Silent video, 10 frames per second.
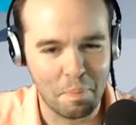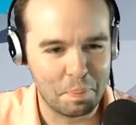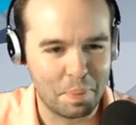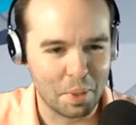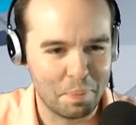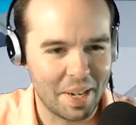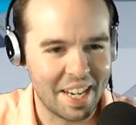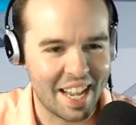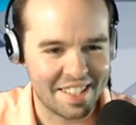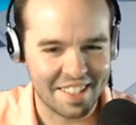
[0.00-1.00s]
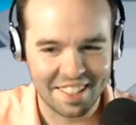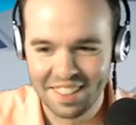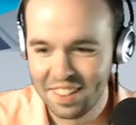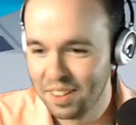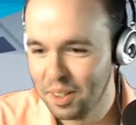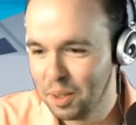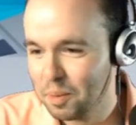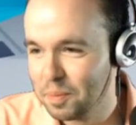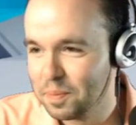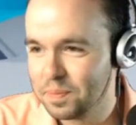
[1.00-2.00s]
Built by NASA. Travel.
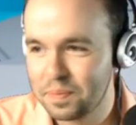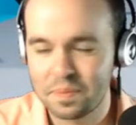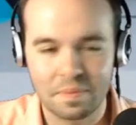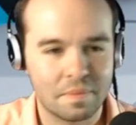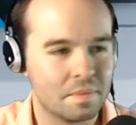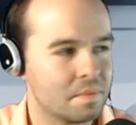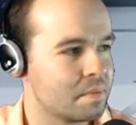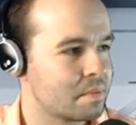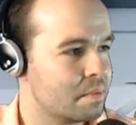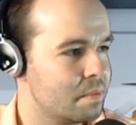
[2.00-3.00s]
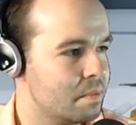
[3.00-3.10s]
Okay, I wouldn't travel because I'd